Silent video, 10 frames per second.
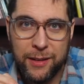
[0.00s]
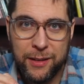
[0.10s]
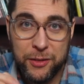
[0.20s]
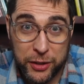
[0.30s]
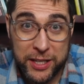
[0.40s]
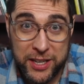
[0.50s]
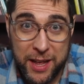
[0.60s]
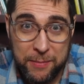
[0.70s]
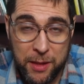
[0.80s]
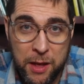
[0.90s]
Did you get
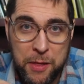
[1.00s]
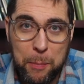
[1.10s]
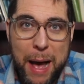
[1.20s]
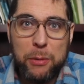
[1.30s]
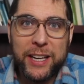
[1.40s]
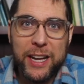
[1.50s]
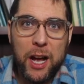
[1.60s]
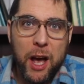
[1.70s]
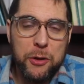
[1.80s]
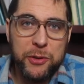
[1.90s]
that? The Bible cannot
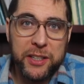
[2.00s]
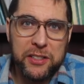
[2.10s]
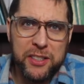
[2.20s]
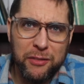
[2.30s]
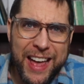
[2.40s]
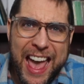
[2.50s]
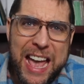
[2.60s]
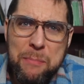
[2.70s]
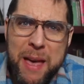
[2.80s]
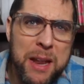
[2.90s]
contradict itself.
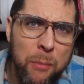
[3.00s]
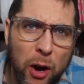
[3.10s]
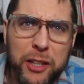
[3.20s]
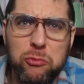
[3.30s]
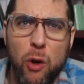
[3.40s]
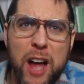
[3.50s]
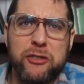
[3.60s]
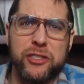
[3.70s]
Amen, Marcus Rogers.